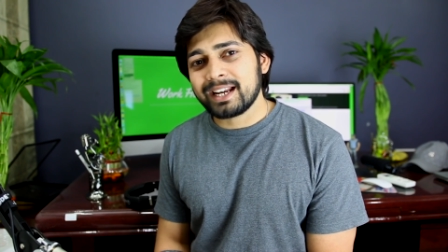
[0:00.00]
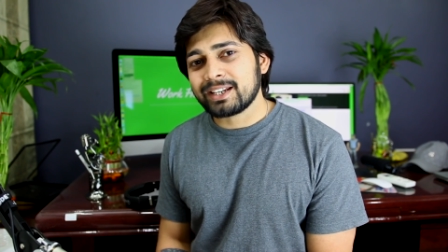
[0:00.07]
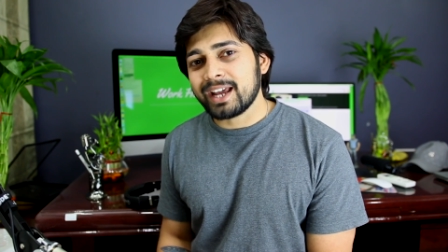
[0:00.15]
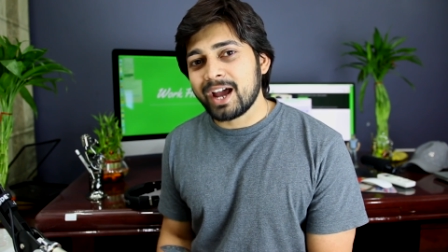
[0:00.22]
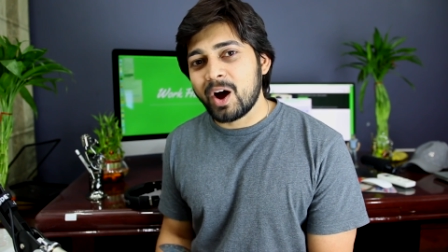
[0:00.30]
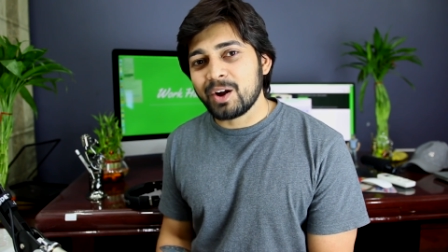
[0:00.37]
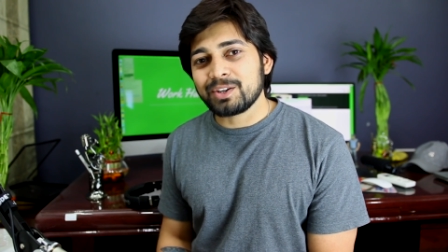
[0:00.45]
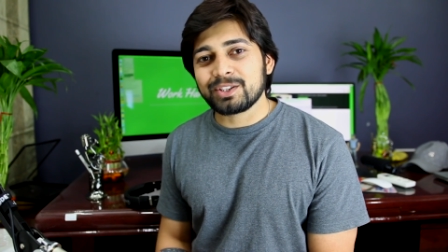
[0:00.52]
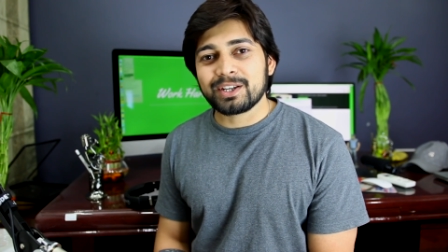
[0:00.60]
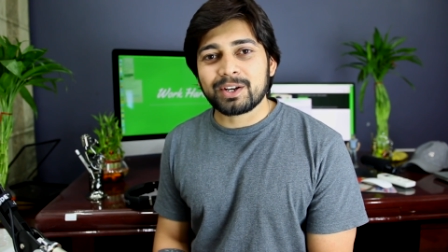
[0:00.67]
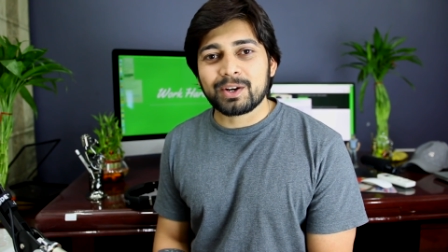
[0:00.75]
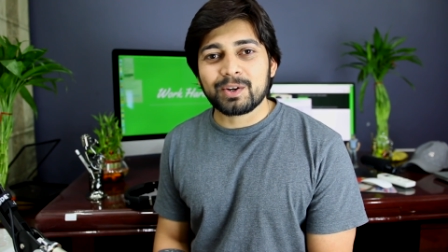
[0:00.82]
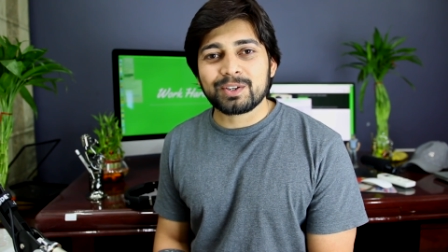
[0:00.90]
get on to
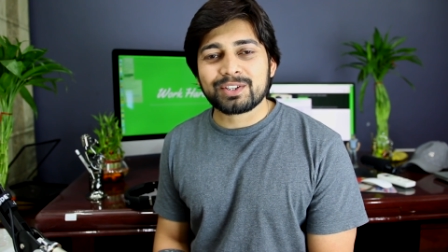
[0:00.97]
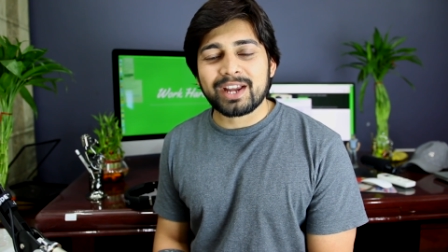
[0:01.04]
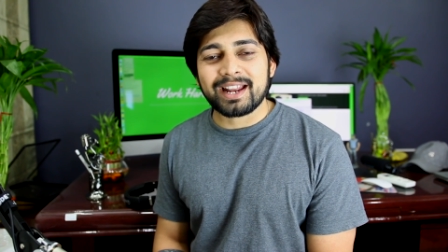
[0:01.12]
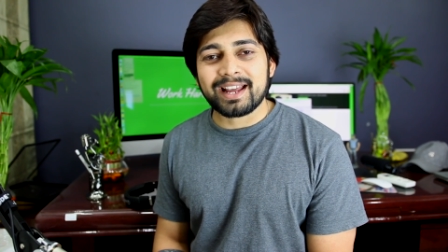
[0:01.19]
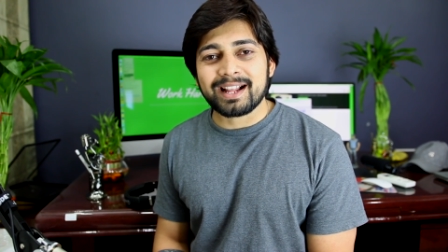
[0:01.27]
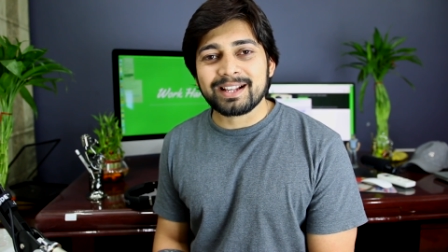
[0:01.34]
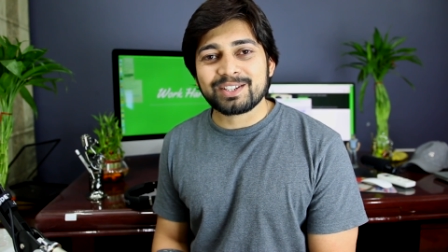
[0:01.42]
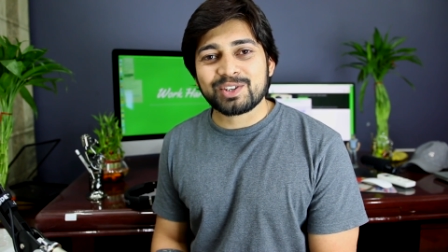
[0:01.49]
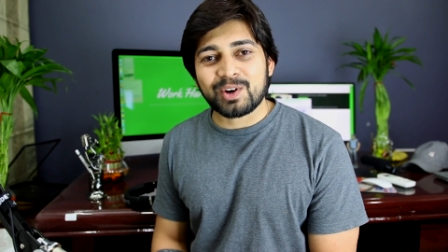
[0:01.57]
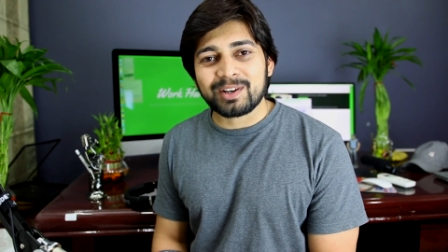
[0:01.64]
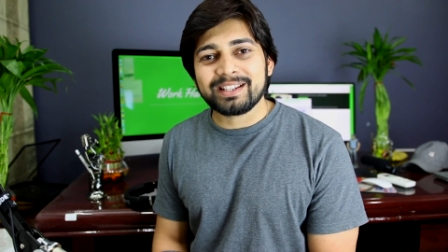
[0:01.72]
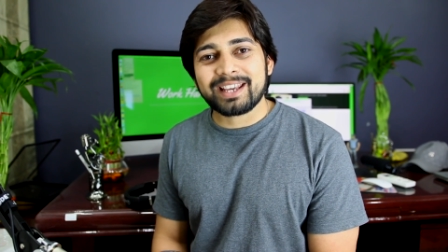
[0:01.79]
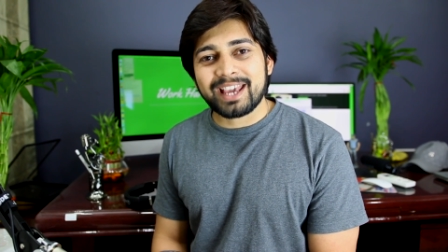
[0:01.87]
the course and I'll
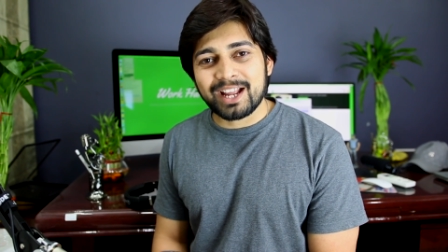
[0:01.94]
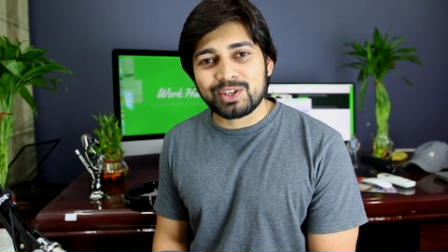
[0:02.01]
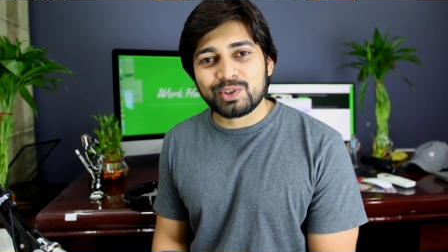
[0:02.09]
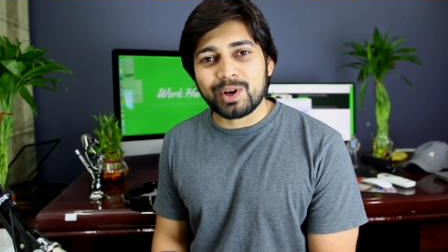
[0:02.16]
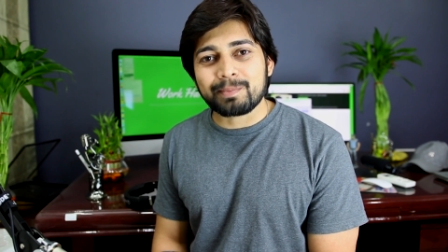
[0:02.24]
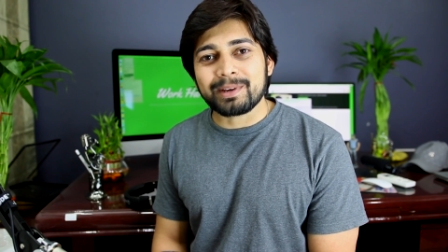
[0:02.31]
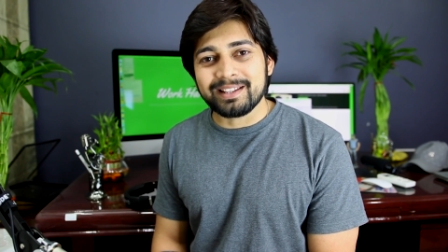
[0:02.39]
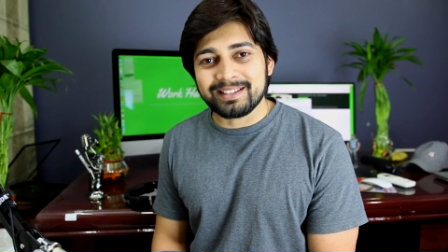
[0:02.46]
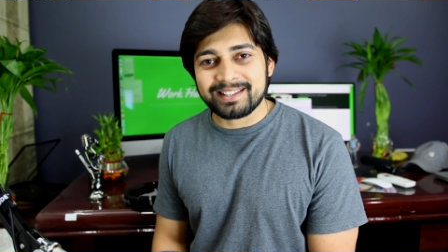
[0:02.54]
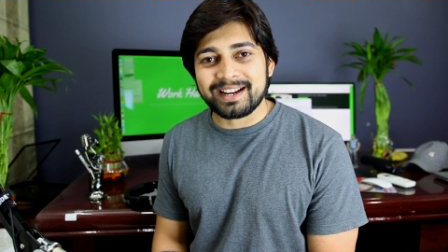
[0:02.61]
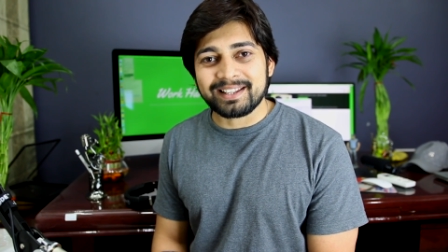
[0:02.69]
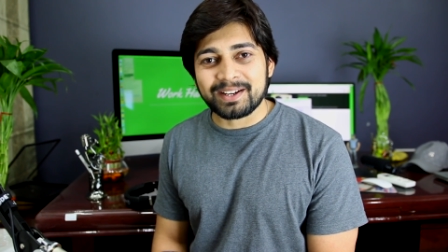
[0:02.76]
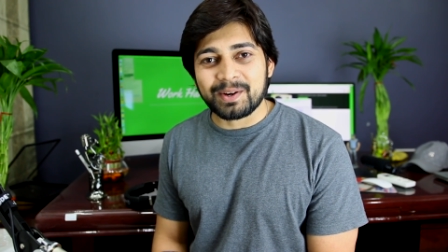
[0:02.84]
surely catch you up
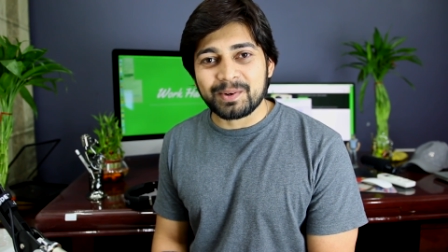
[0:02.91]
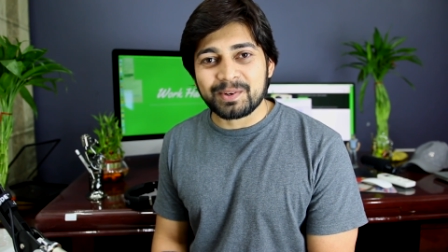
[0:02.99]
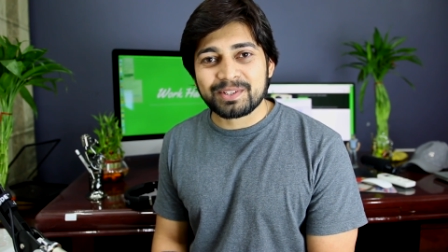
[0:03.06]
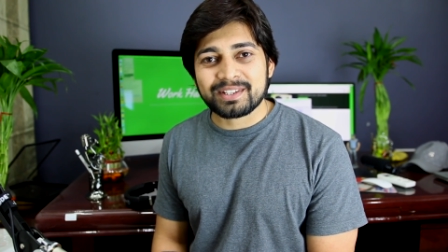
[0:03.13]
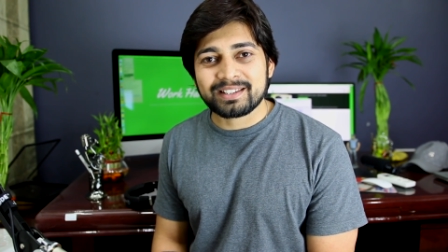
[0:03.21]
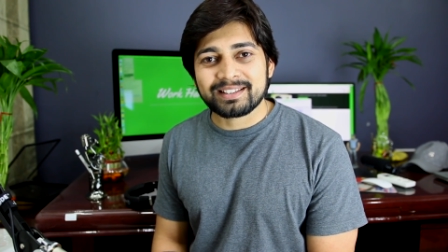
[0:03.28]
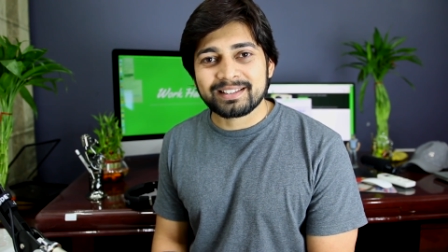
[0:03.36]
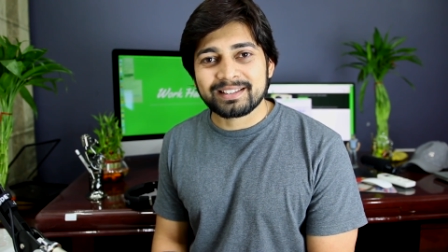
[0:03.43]
inside the course.